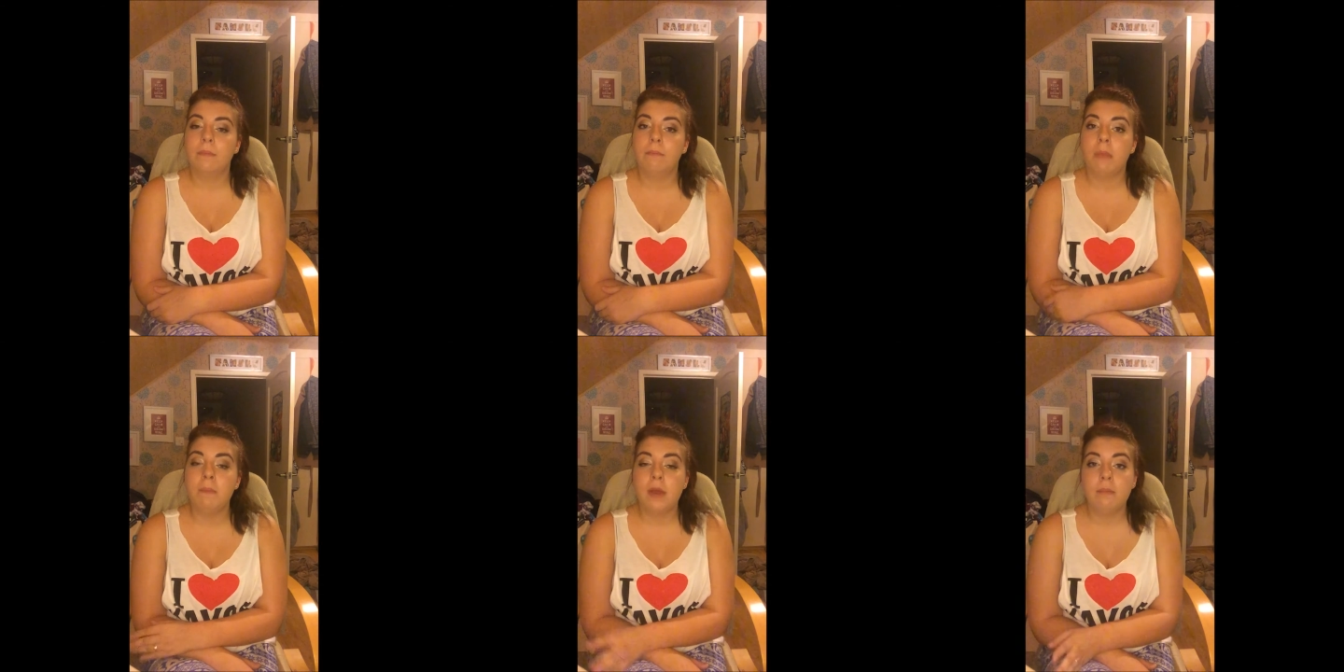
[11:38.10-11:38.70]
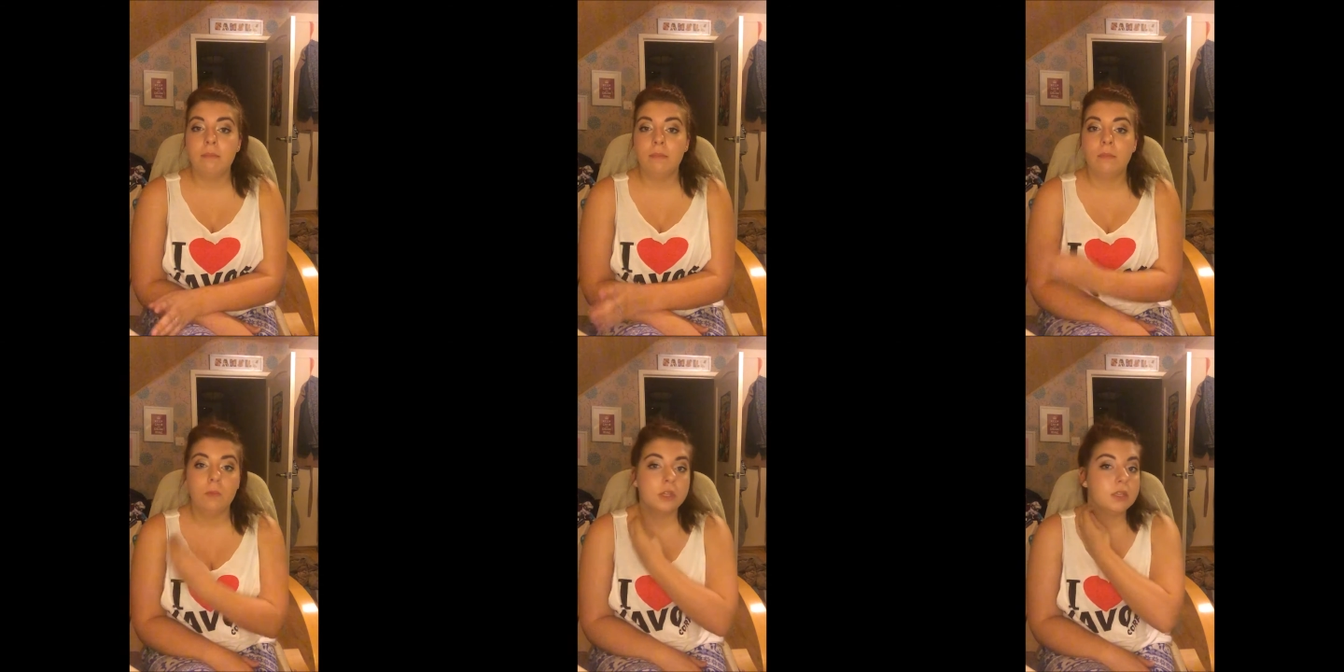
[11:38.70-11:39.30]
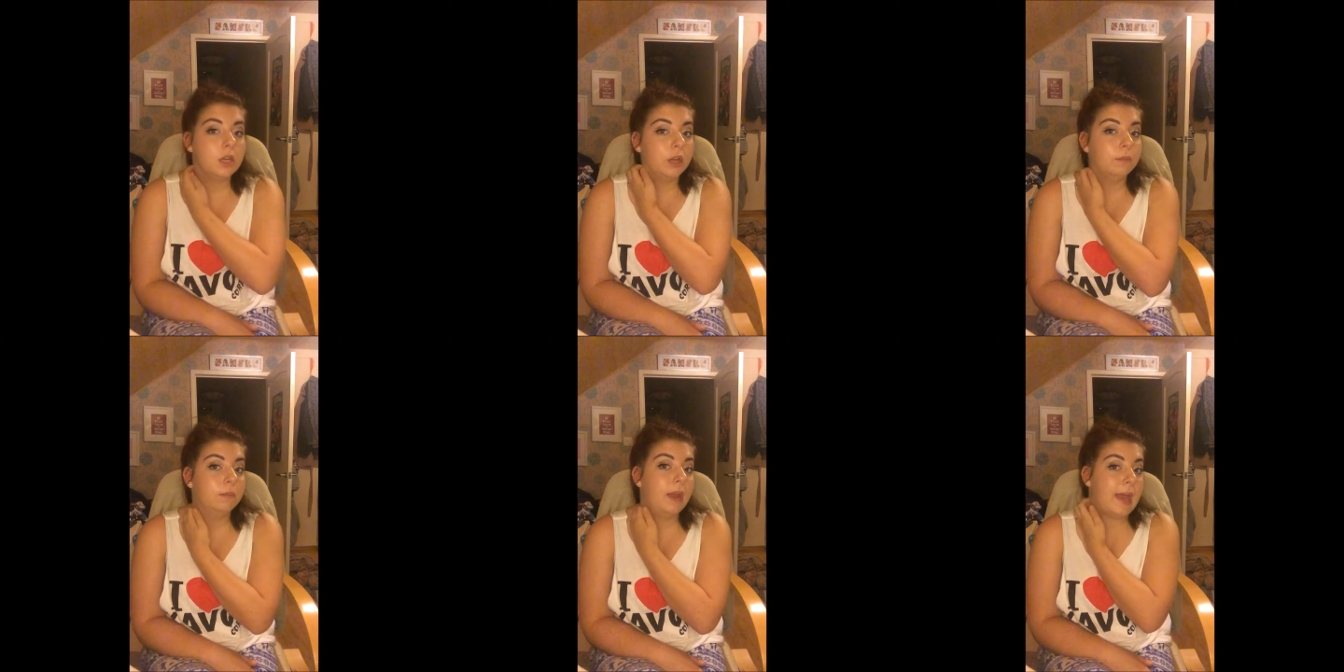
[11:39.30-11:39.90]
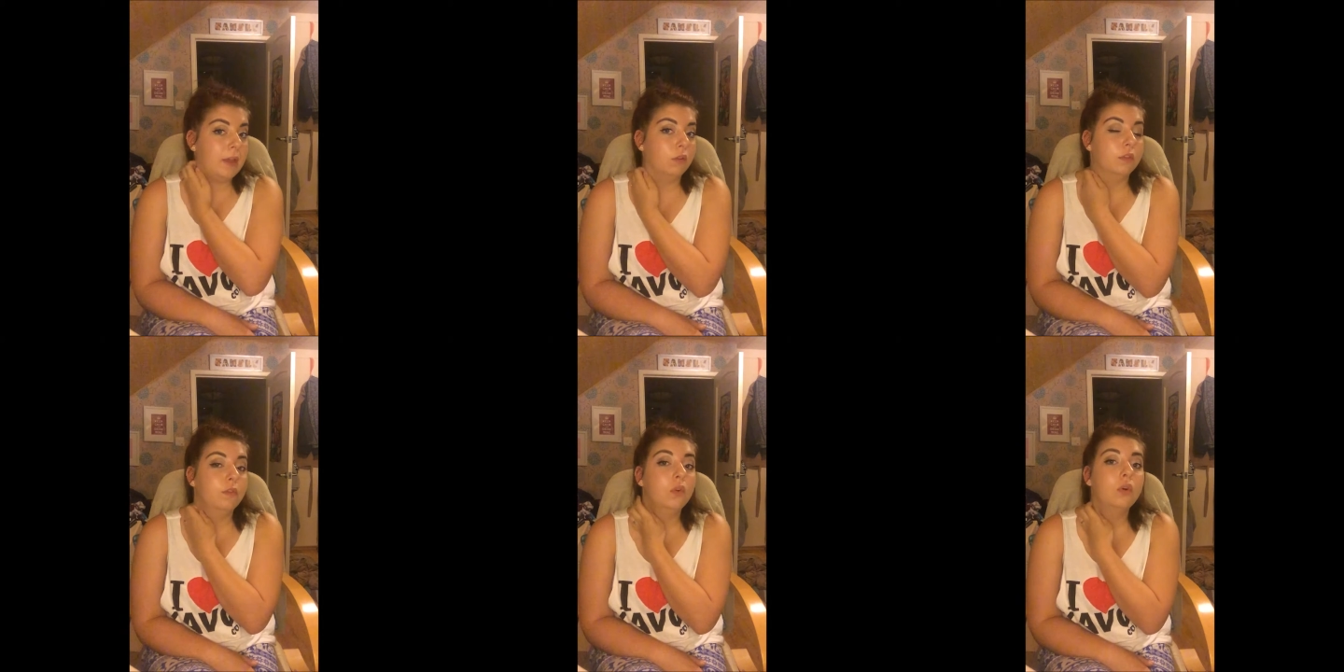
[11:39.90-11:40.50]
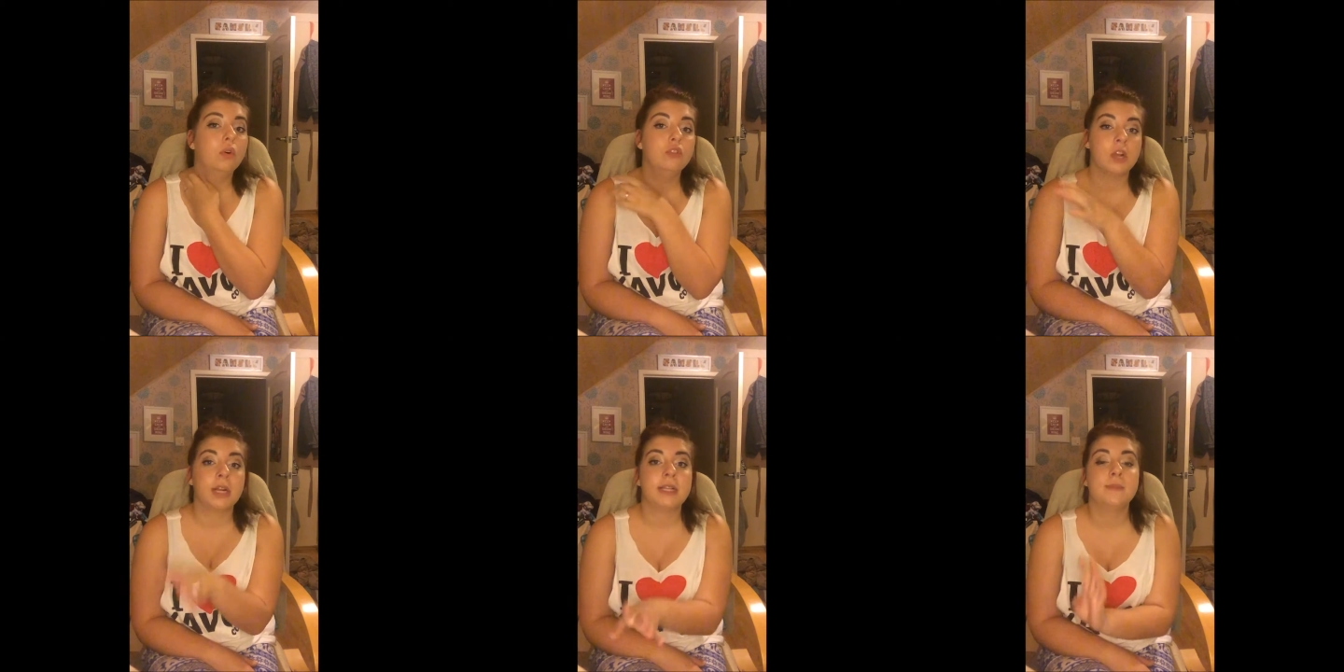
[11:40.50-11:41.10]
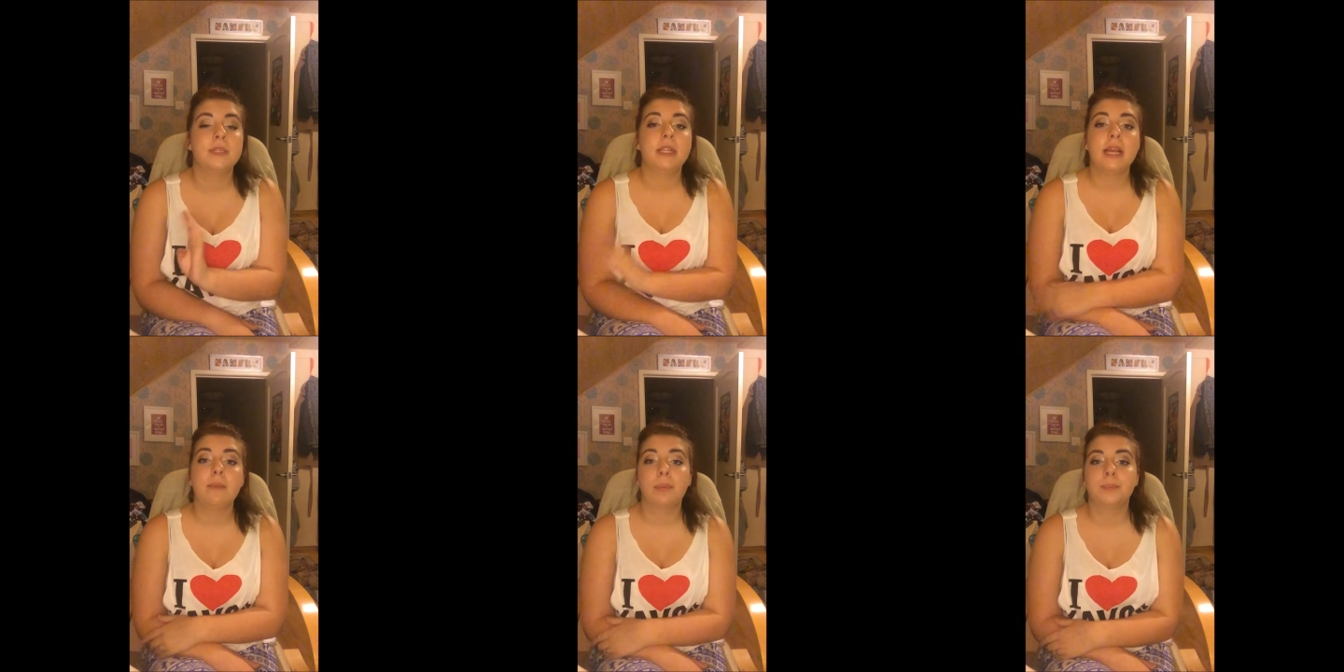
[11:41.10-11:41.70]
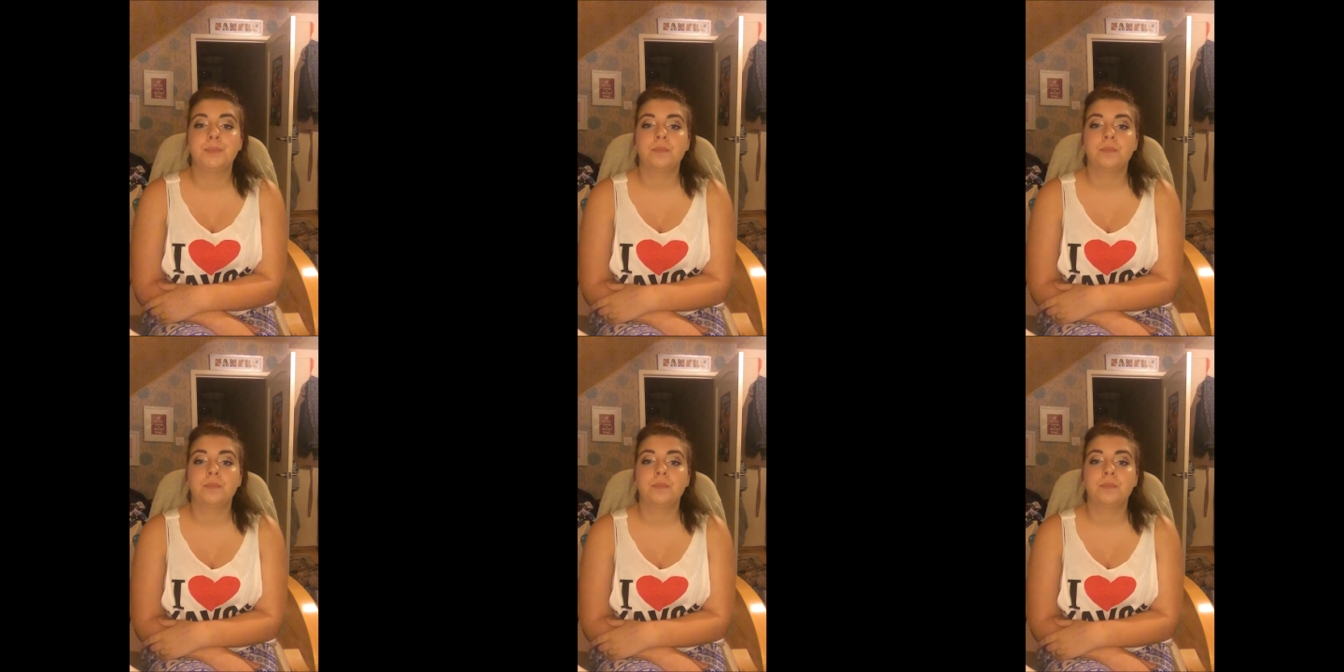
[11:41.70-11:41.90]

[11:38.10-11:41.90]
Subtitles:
my mum was, you know, laying on the floor trying to get some sleep,